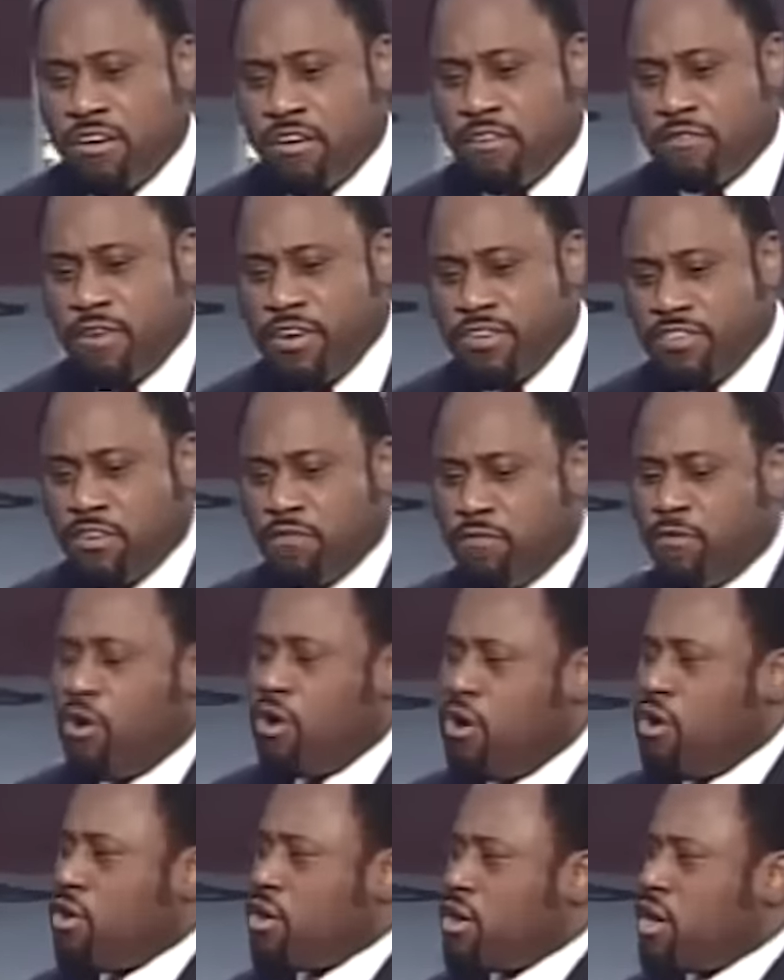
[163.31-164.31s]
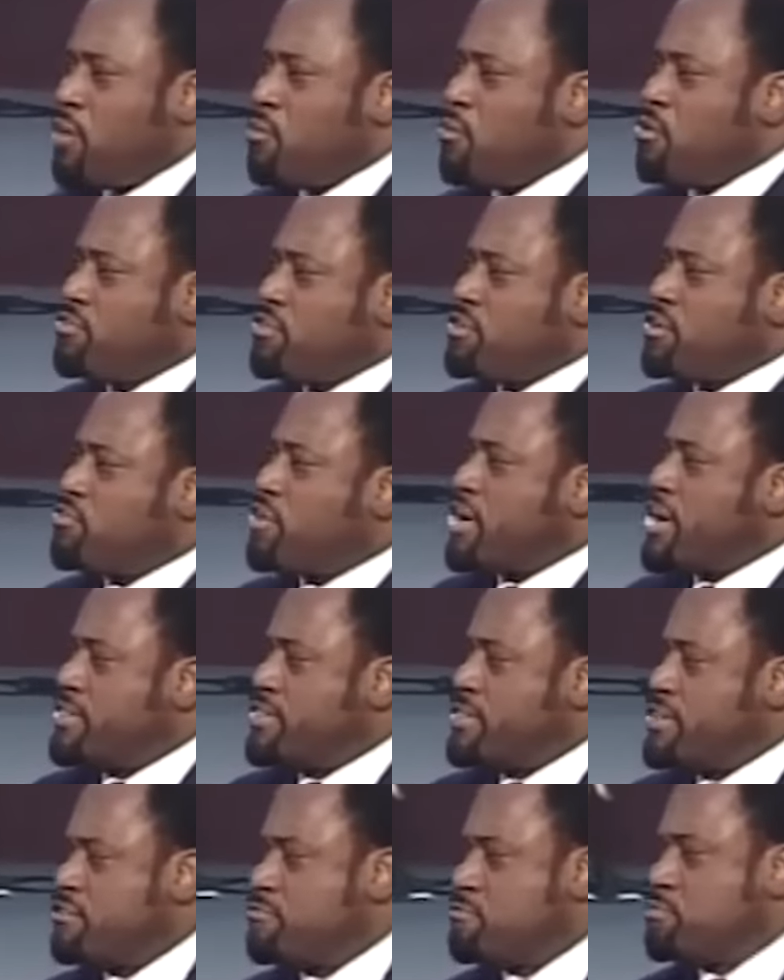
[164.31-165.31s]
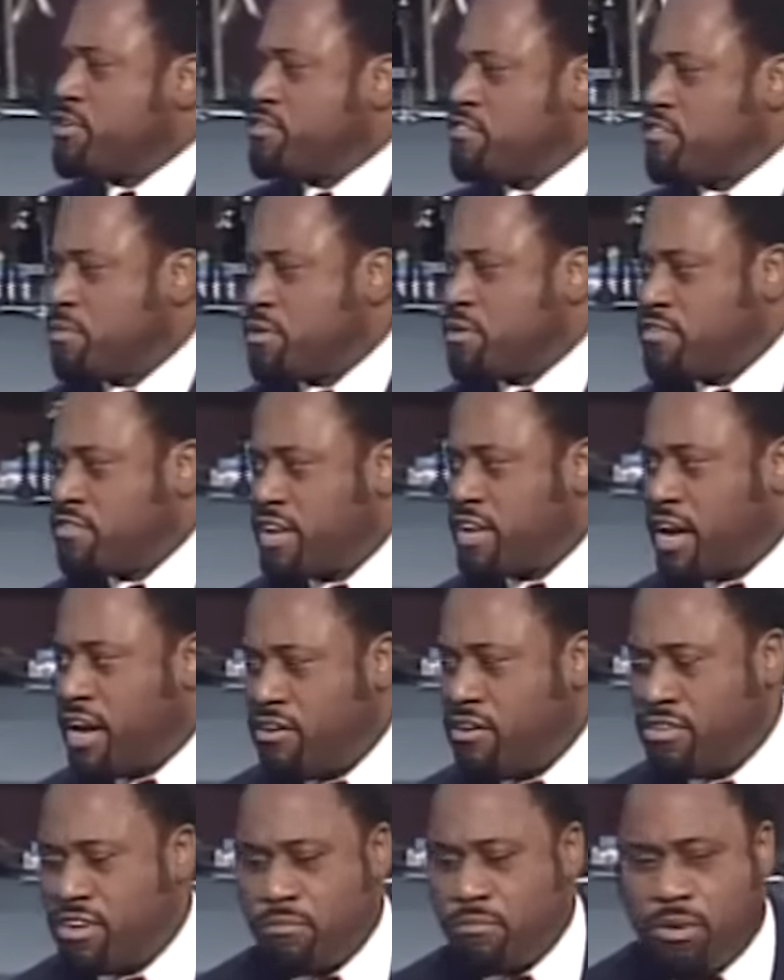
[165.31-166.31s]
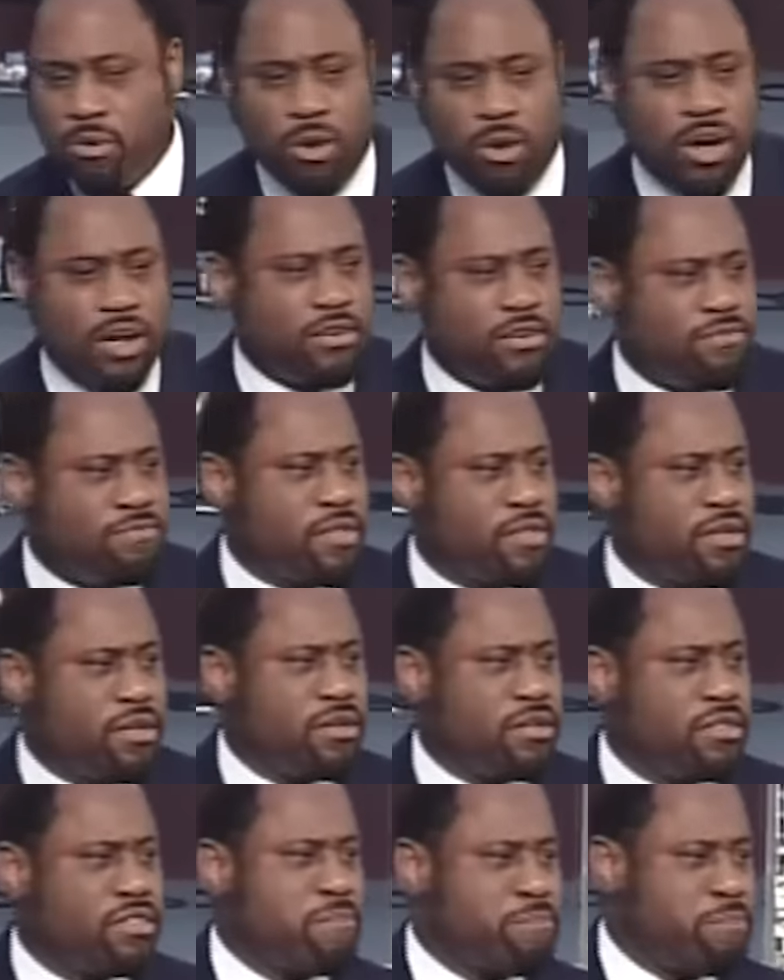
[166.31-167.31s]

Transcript: First of all, I want you to write these principles down. Number one, the